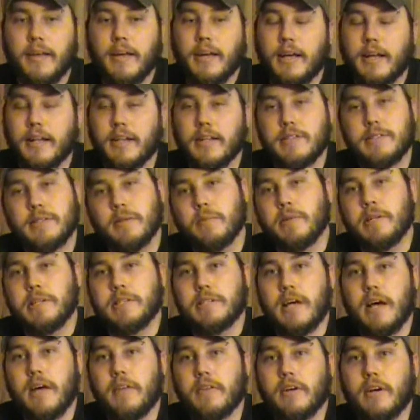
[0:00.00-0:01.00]
unless
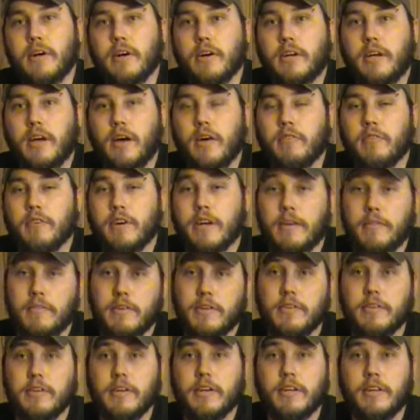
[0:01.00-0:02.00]
somebody's out there covering
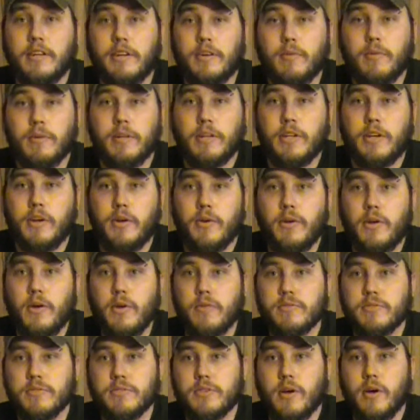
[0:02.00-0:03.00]
everything, you really don't
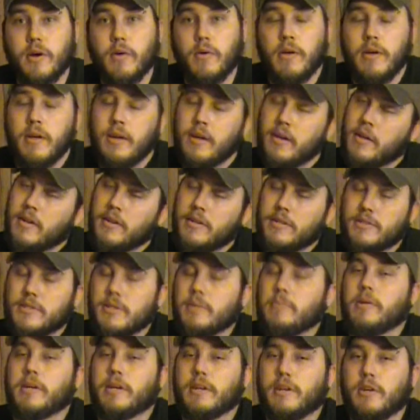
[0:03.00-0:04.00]
know. So it
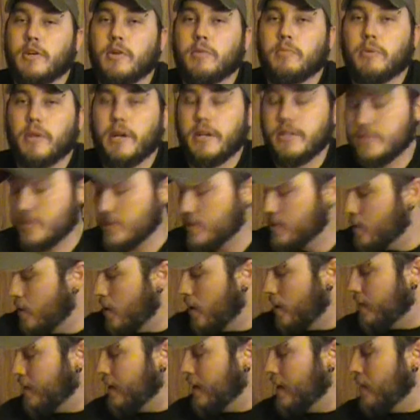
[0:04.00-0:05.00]
seemed like a good place to
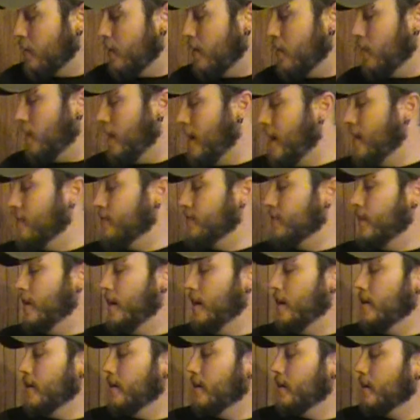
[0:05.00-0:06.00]
start. And anyway, what I have
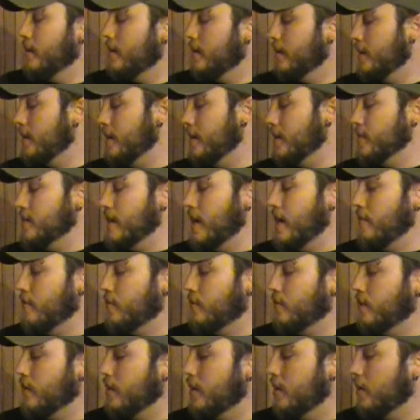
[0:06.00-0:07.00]
today is I have
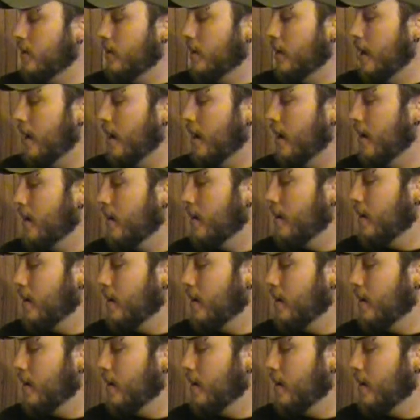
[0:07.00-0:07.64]
three little